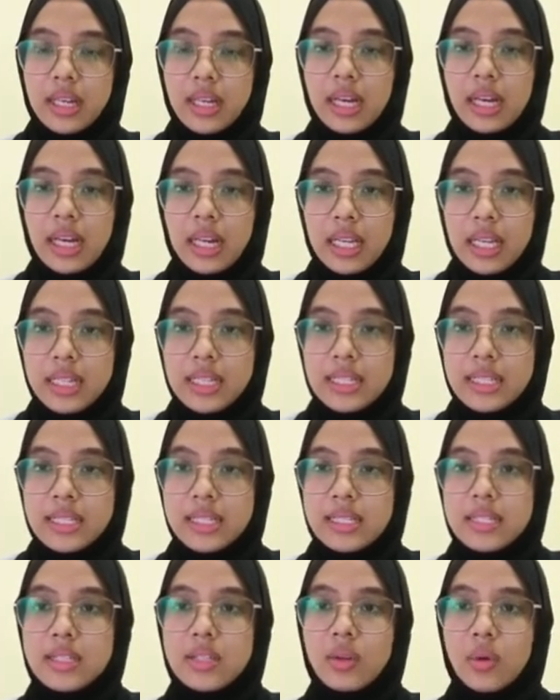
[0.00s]
Halal is a
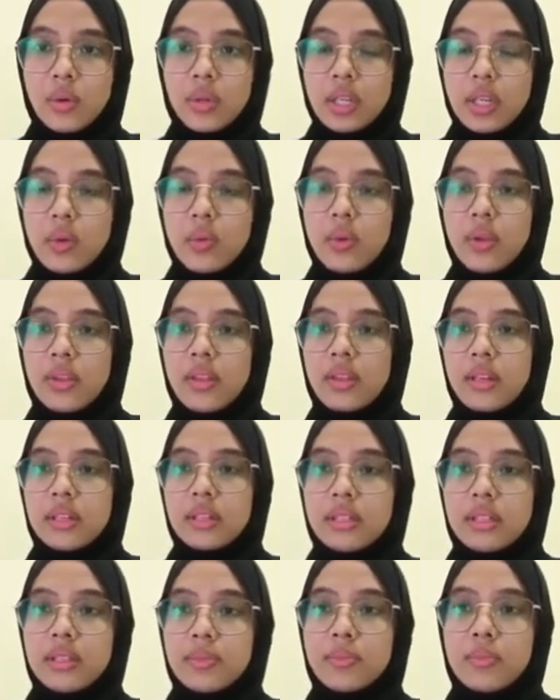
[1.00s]
synonym with
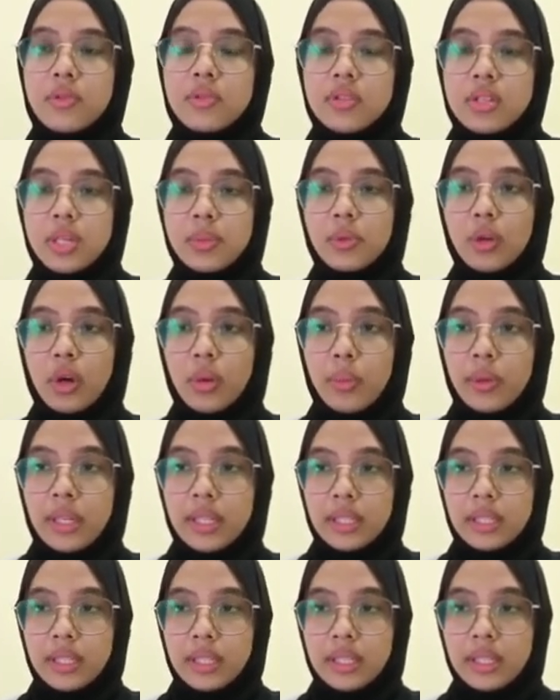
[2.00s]
a Muslim
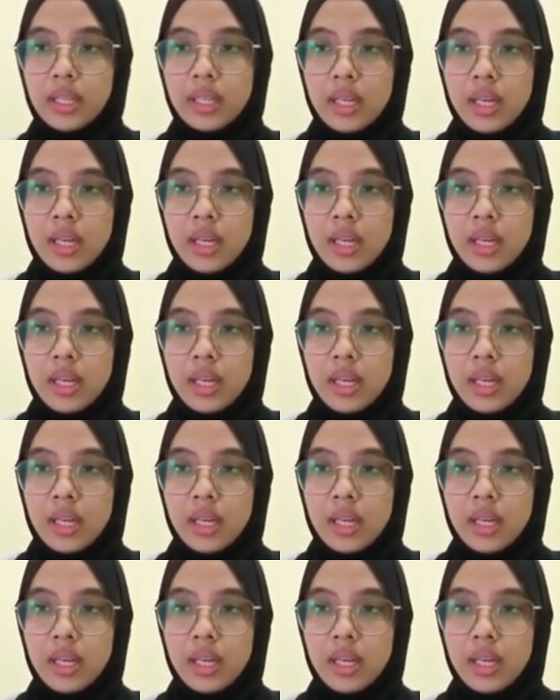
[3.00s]
community.